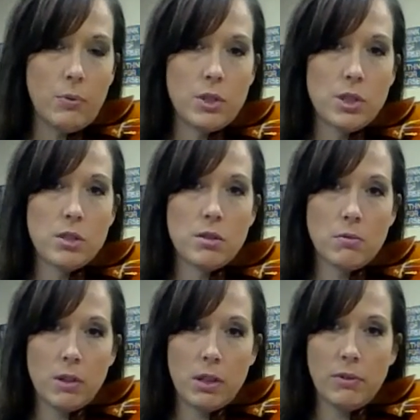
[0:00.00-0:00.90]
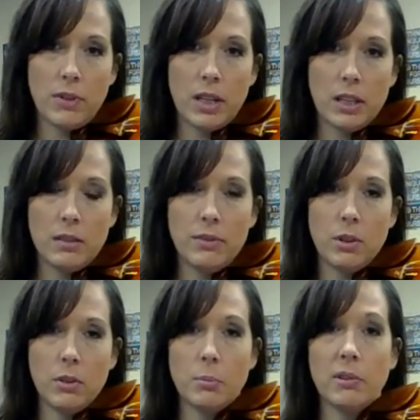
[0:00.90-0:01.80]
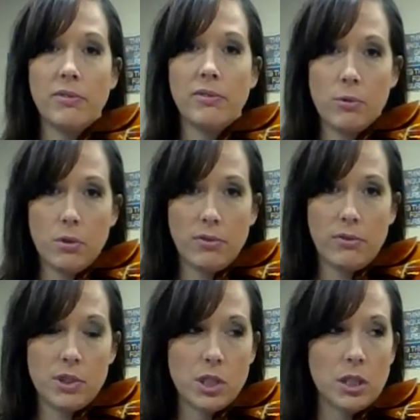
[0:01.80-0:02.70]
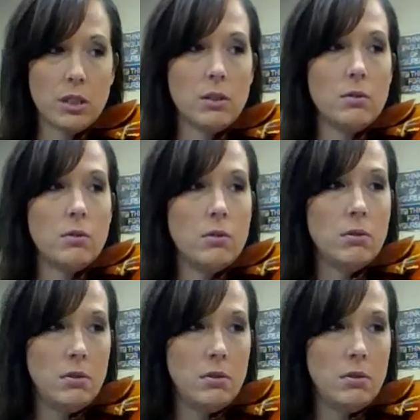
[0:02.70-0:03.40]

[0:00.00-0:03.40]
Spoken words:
which is 3 for violin and viola, but 4 for cello,